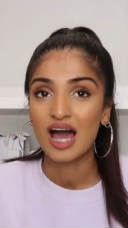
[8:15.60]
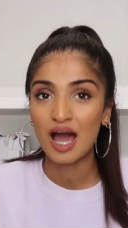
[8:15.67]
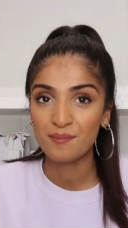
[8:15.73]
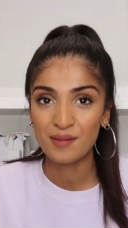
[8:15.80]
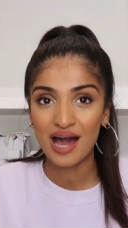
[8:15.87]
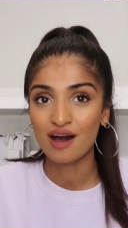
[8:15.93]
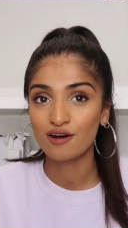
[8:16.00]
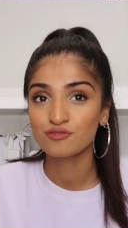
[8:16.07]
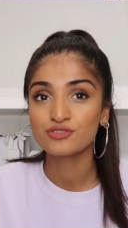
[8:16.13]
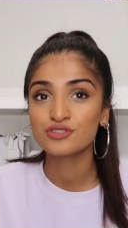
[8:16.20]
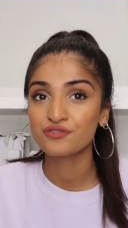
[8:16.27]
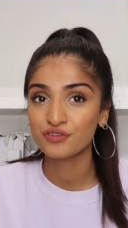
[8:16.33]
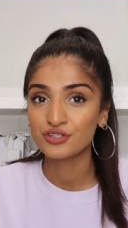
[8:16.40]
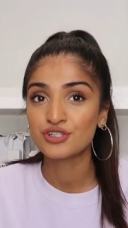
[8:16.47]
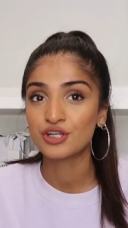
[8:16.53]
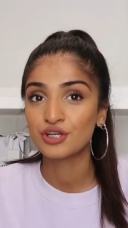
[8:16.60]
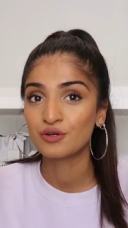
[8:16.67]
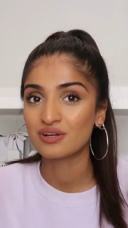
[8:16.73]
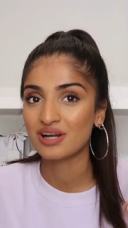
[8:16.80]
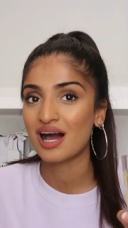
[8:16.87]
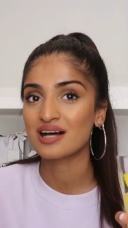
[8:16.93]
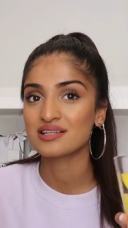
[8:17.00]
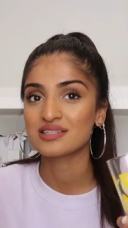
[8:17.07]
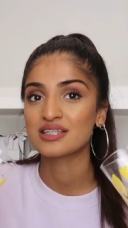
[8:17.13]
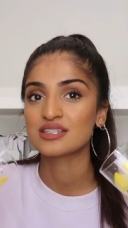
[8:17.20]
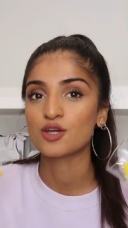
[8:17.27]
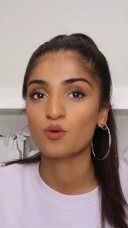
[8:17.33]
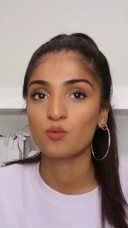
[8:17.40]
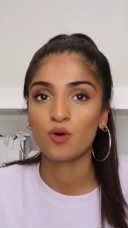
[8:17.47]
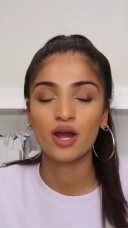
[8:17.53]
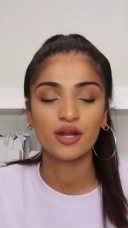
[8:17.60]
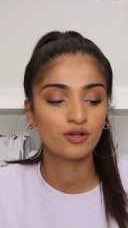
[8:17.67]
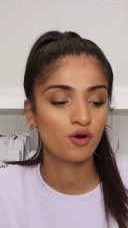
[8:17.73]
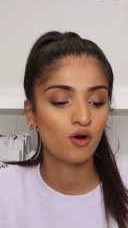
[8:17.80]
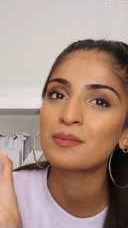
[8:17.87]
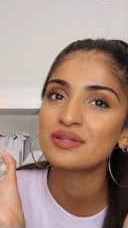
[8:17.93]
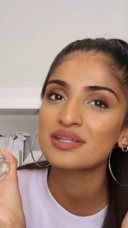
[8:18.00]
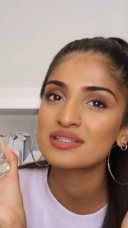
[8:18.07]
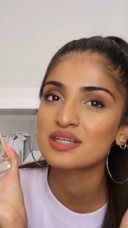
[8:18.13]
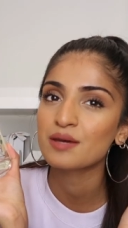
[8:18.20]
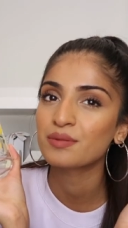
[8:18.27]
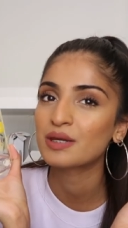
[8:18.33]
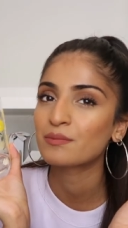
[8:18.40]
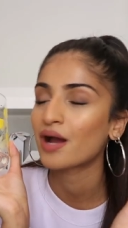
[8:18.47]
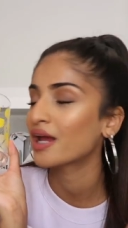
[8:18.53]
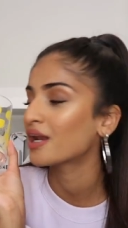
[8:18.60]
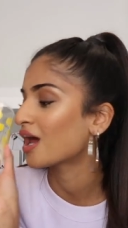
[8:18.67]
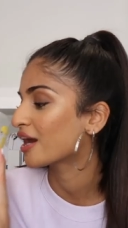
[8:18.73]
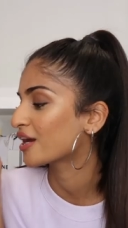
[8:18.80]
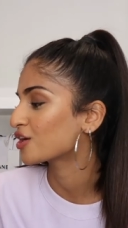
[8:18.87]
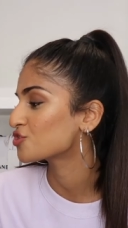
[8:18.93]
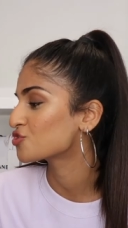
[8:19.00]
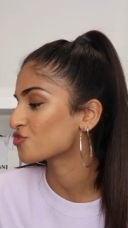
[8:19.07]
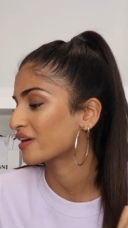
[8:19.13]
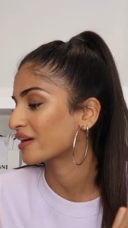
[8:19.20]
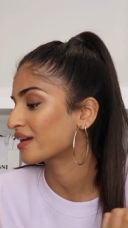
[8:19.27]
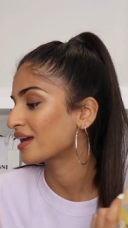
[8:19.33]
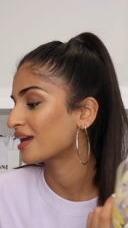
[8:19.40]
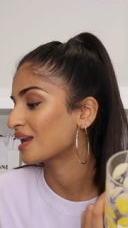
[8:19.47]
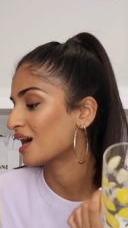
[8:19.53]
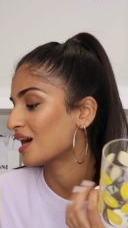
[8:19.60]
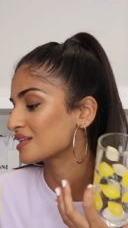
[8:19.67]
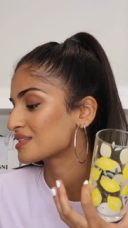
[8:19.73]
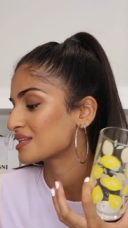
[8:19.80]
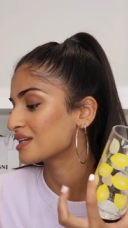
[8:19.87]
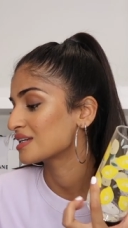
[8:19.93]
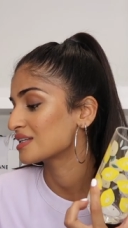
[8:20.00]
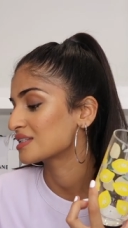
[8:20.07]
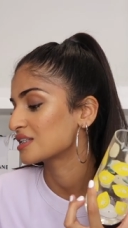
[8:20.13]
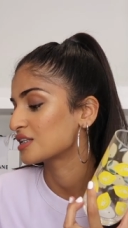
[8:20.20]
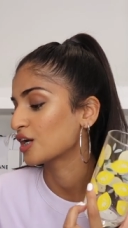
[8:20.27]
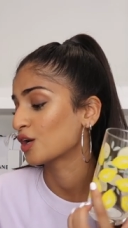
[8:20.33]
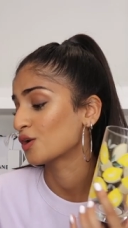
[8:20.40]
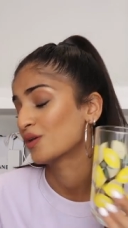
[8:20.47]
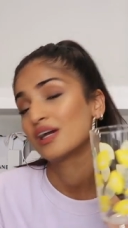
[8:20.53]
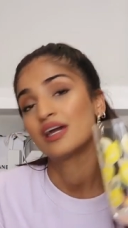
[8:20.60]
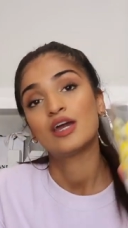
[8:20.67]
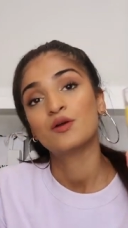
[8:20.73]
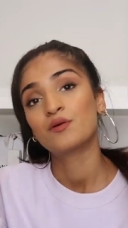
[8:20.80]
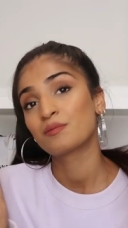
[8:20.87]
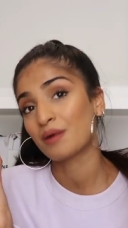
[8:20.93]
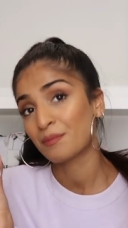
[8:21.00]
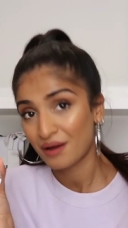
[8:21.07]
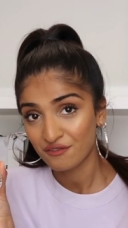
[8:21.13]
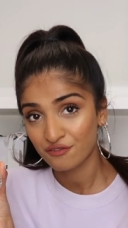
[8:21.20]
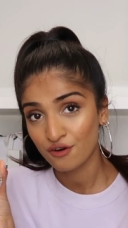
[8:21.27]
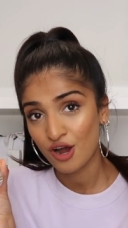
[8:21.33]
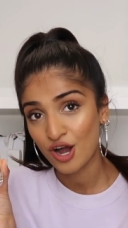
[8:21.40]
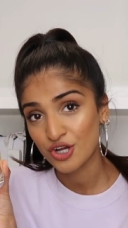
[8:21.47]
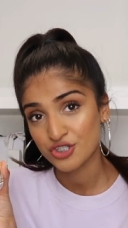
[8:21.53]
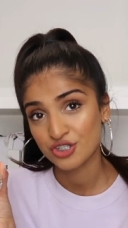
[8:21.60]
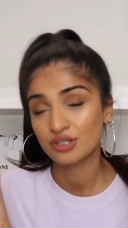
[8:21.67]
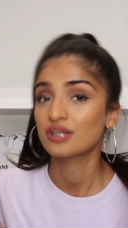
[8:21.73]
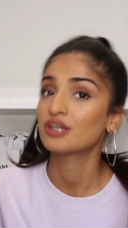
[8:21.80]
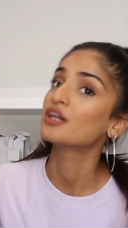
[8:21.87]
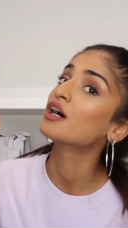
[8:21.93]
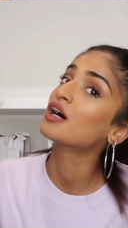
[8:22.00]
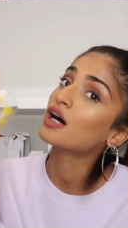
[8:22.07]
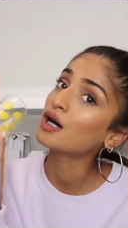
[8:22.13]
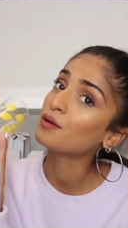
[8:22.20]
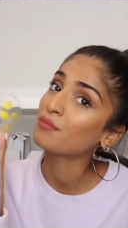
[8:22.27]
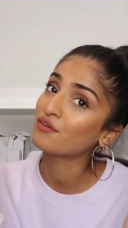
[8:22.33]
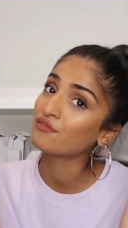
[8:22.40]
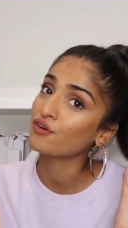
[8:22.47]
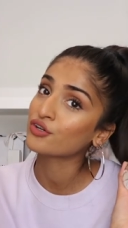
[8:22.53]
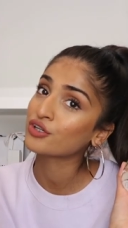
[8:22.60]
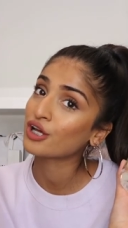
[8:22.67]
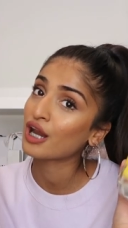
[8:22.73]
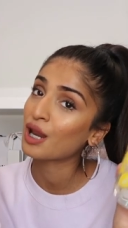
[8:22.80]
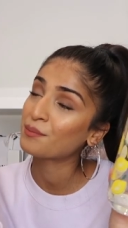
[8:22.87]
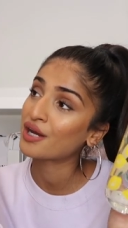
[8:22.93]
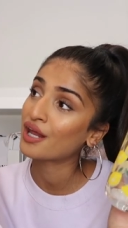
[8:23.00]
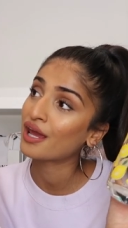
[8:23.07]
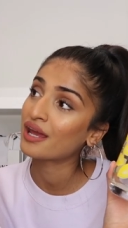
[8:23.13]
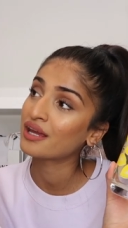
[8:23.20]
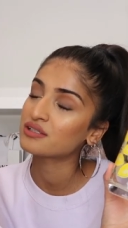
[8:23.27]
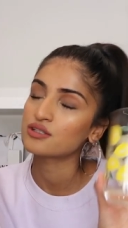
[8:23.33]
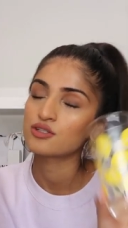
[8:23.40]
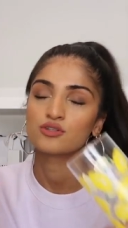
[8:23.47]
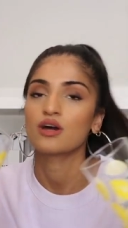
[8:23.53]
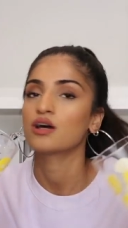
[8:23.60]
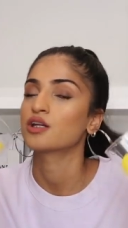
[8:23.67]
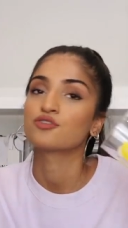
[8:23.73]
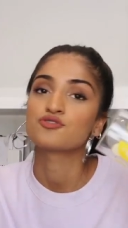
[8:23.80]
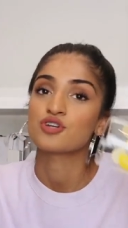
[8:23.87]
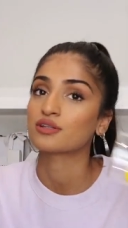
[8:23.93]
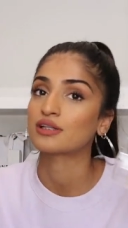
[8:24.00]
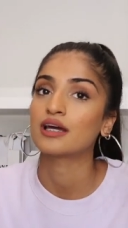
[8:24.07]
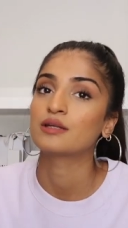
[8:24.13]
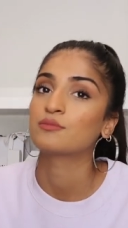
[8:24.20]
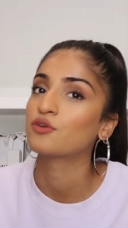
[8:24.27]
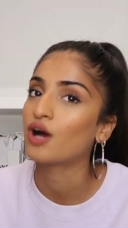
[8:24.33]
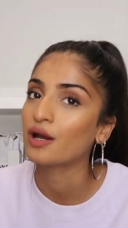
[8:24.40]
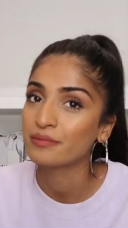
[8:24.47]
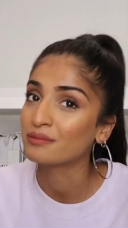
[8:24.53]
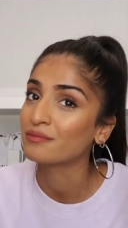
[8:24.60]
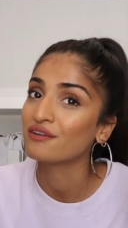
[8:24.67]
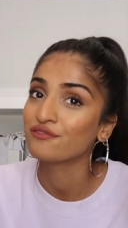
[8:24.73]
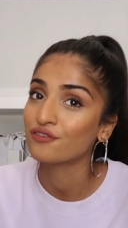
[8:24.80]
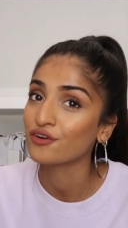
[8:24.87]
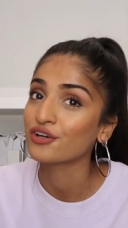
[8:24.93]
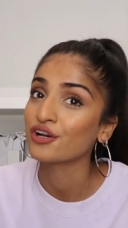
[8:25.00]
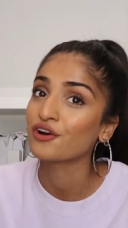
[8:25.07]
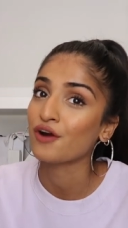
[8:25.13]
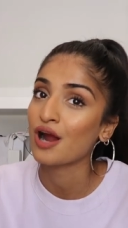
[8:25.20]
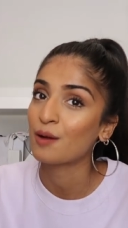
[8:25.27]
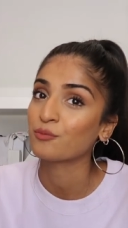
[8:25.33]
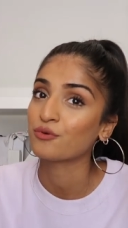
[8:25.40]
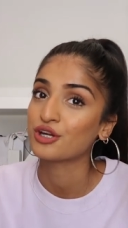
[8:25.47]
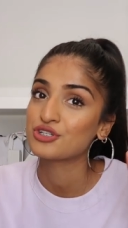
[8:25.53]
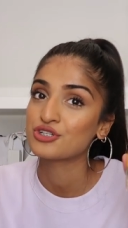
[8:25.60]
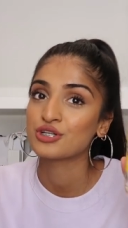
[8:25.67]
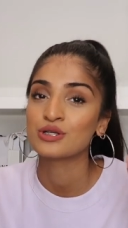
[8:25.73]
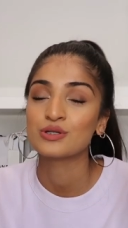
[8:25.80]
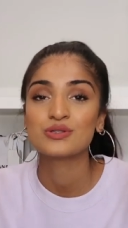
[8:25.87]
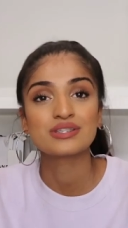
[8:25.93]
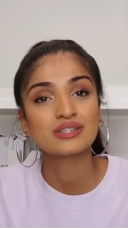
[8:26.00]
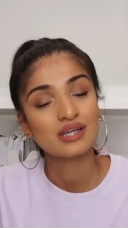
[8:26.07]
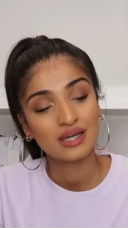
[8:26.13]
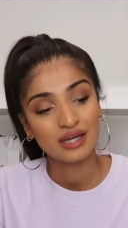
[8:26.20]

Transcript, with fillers: a pound for two glasses, like why not? Maybe these could be my like drinking glasses, you know, with my beverage in here, my vodka lemonade. I don't drink that anymore. I mean my vodka cranberry juice.